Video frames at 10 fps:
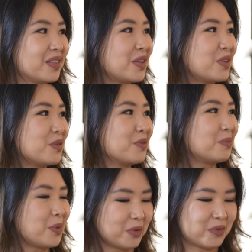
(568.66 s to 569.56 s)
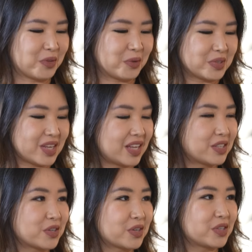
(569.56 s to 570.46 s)
Thank you both for those
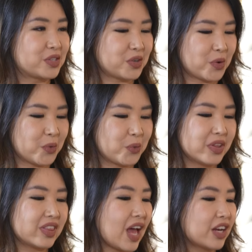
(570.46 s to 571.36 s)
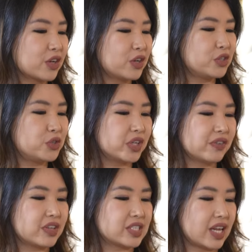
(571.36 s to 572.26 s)
answers. So with that, could you
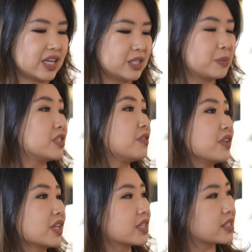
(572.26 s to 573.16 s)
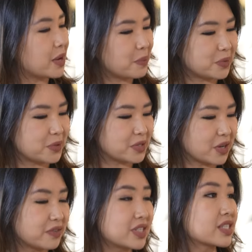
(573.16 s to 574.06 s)
give us any specific examples
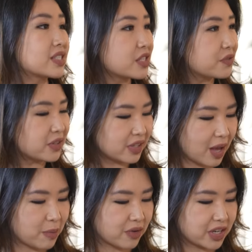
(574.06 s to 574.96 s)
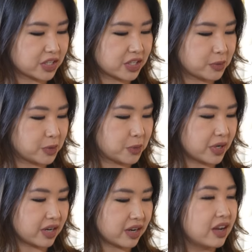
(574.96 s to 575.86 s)
of successful collaborations
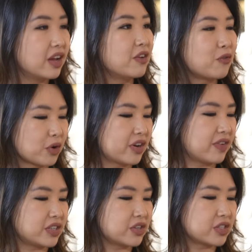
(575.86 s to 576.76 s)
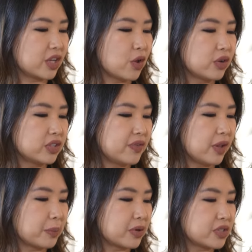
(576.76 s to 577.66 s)
between foreign investors and local
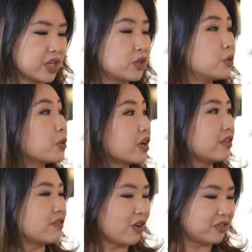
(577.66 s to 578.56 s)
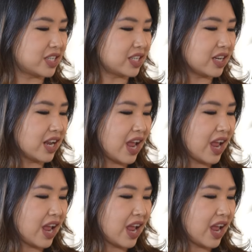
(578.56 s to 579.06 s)
developers that you were involved in?